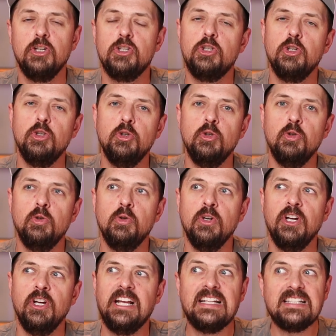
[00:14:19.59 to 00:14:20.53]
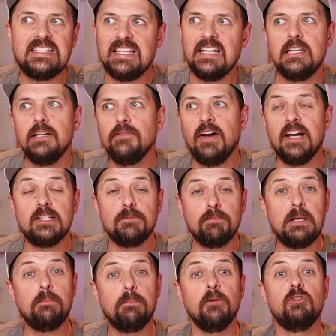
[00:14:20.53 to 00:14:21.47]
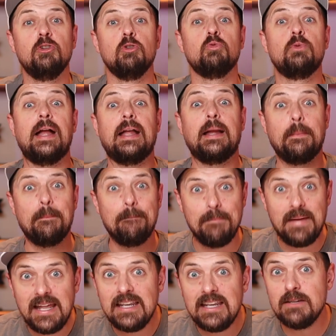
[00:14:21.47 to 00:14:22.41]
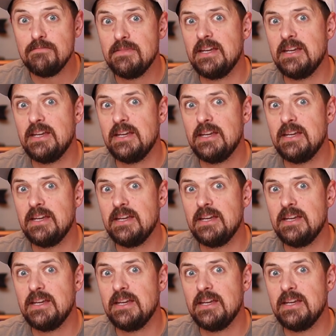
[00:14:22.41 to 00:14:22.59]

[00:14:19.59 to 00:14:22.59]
to incentivize people to recommend